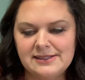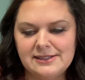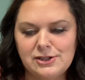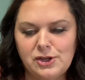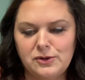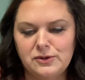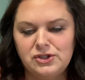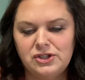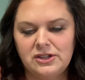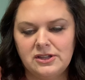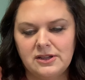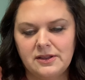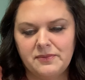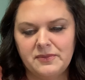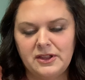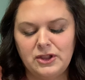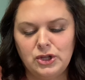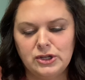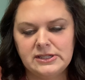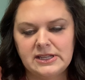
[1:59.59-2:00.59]
So
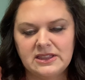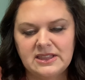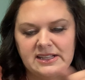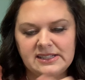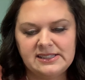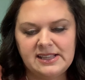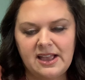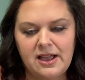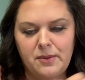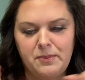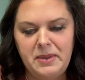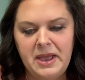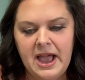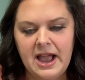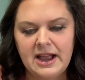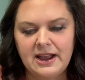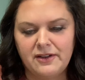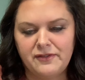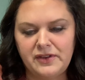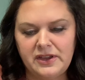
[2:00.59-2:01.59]
it looks like they sent a
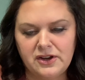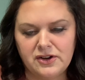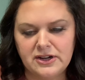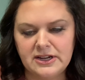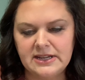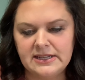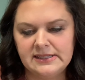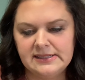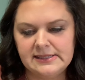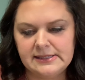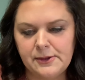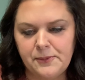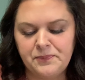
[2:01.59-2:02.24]
pack of earrings.